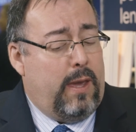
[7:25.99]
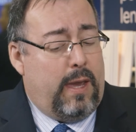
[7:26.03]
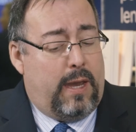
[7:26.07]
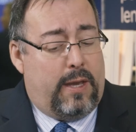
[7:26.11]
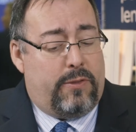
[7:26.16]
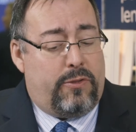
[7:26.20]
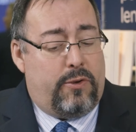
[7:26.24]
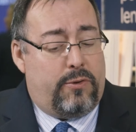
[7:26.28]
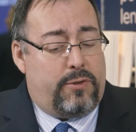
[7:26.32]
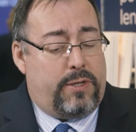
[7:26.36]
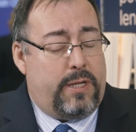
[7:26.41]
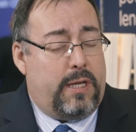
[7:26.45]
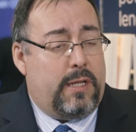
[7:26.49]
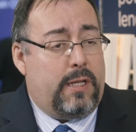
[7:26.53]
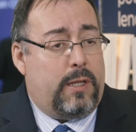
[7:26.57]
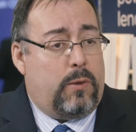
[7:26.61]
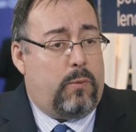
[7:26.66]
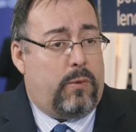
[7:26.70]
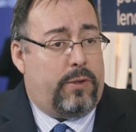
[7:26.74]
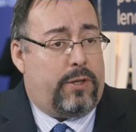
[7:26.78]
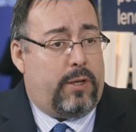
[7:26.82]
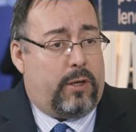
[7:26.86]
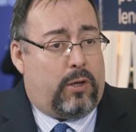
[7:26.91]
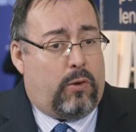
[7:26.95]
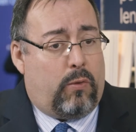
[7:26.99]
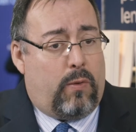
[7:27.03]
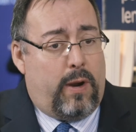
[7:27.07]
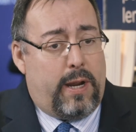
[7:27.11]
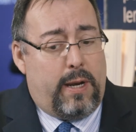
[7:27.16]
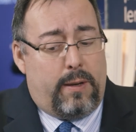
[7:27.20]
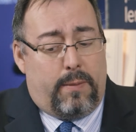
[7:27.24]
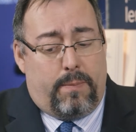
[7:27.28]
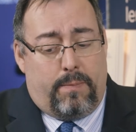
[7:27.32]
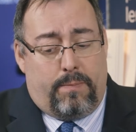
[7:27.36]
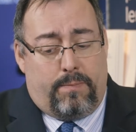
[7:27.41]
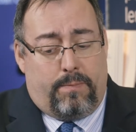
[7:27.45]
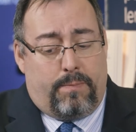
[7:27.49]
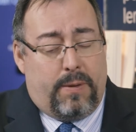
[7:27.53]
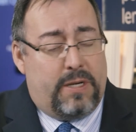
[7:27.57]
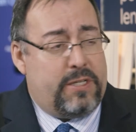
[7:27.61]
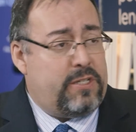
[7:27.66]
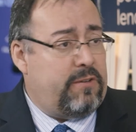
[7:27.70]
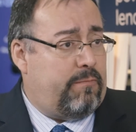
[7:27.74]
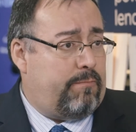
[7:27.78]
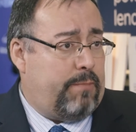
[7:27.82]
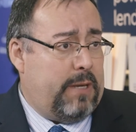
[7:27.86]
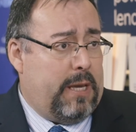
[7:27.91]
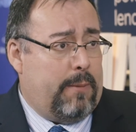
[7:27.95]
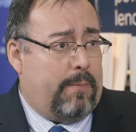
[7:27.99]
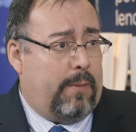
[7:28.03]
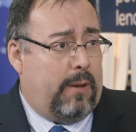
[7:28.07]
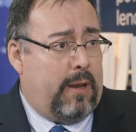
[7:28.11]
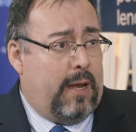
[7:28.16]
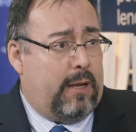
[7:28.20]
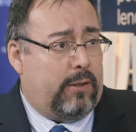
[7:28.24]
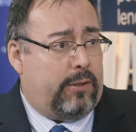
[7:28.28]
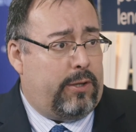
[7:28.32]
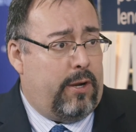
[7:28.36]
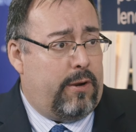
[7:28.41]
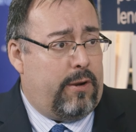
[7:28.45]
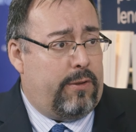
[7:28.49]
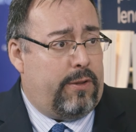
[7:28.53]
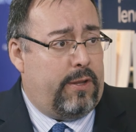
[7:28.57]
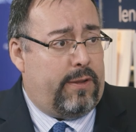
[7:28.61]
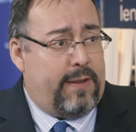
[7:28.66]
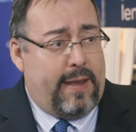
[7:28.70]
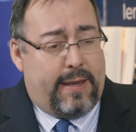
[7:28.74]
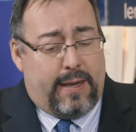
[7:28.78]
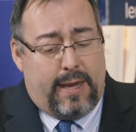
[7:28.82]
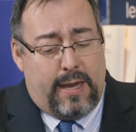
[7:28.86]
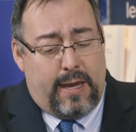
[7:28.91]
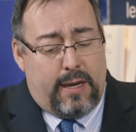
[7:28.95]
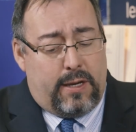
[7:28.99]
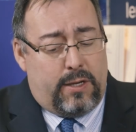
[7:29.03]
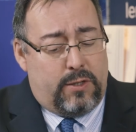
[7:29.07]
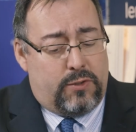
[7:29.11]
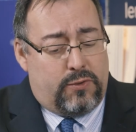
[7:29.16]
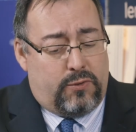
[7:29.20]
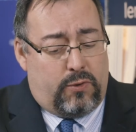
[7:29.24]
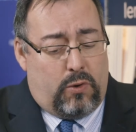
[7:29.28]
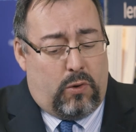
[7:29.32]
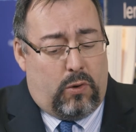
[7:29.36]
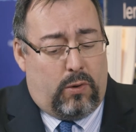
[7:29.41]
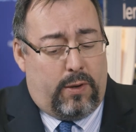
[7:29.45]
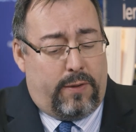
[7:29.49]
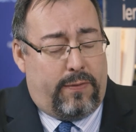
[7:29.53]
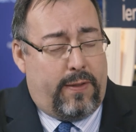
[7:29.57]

and they're dealing with a great bunch of people out there that they can't control,